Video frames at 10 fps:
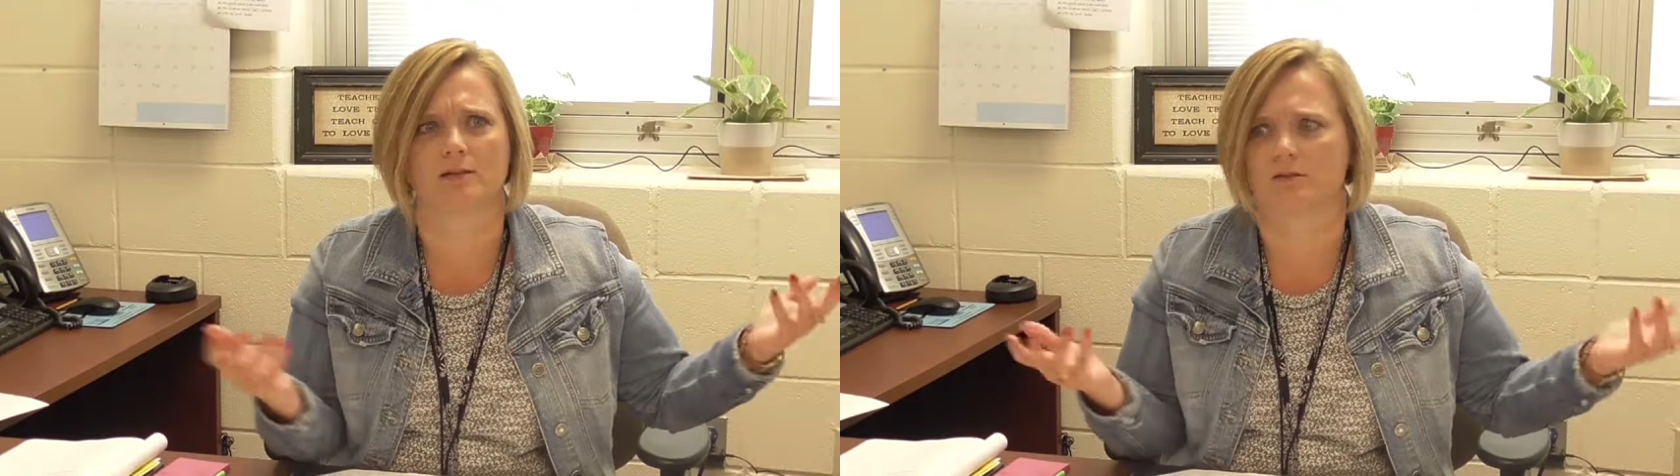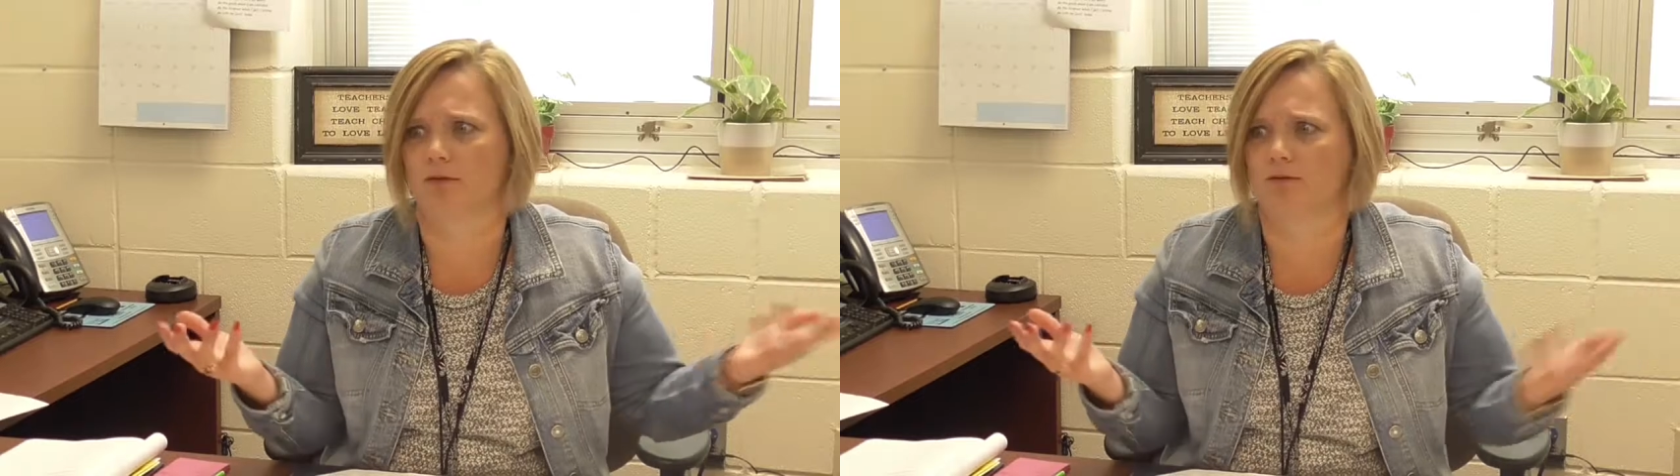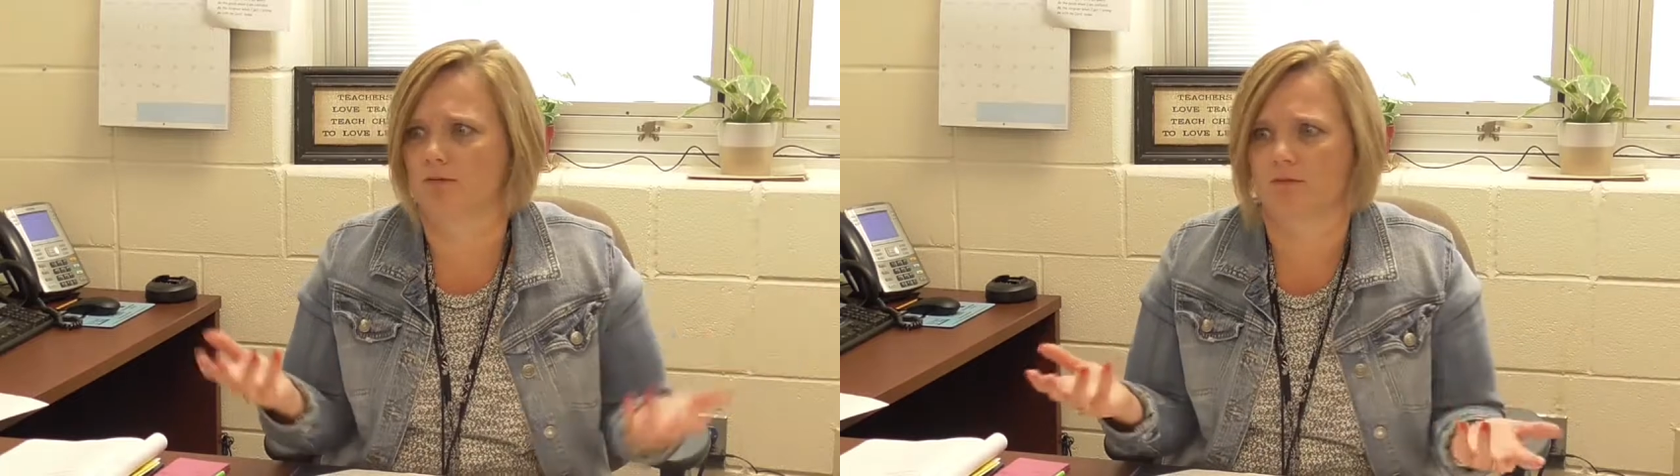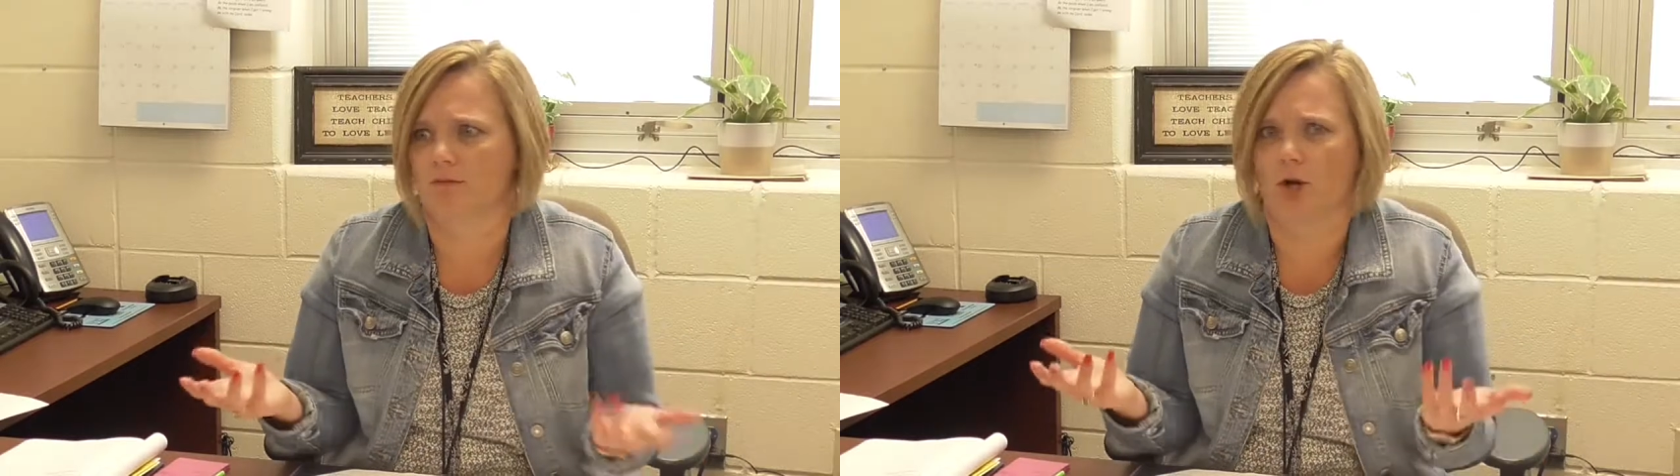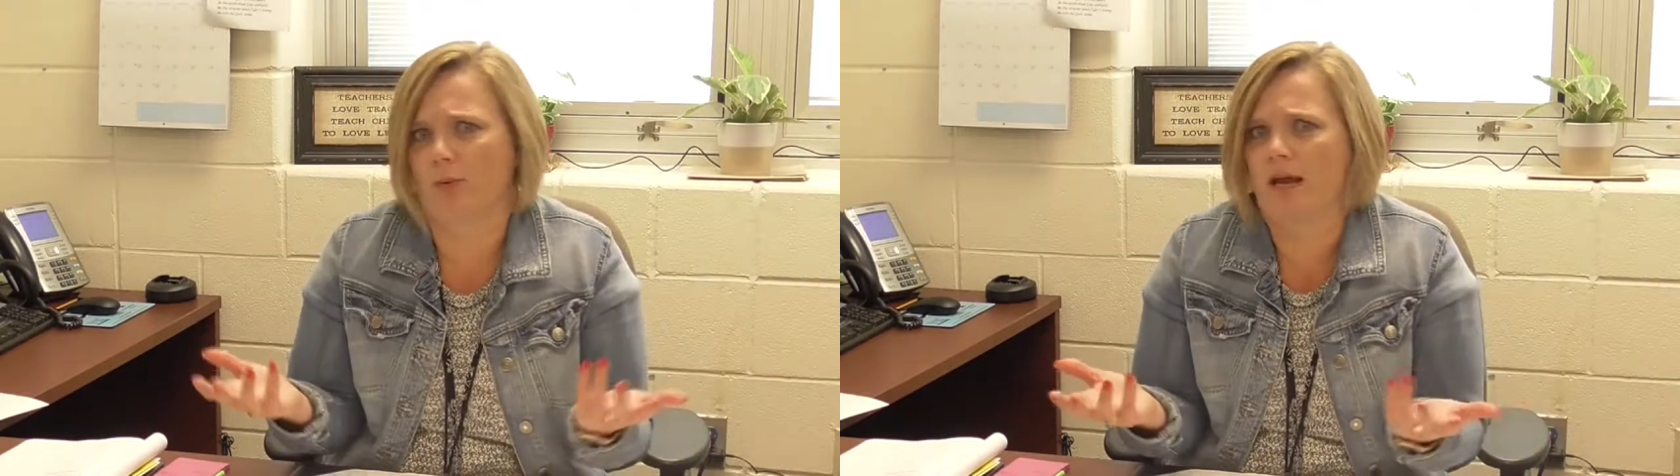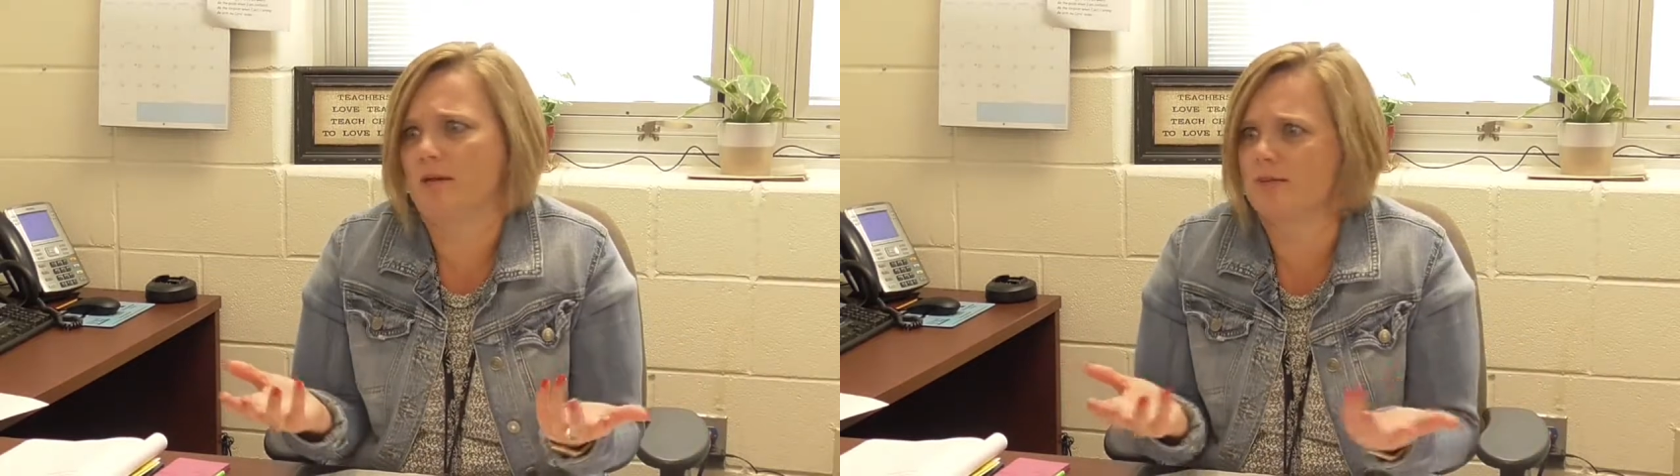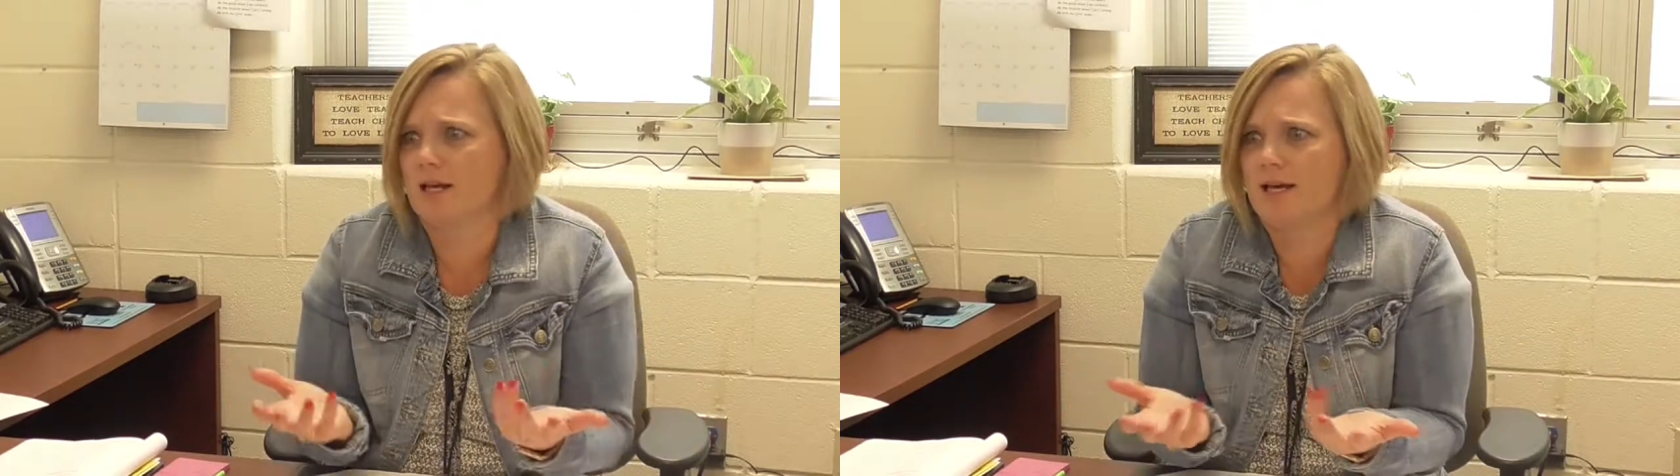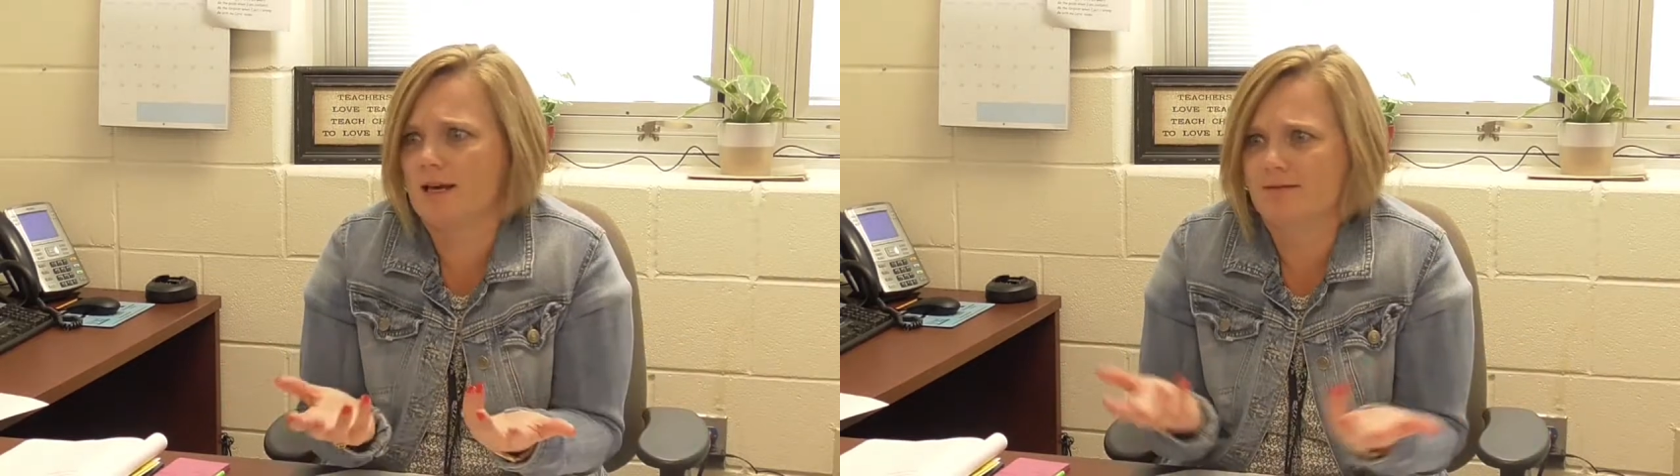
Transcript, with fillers: I don't know names yet.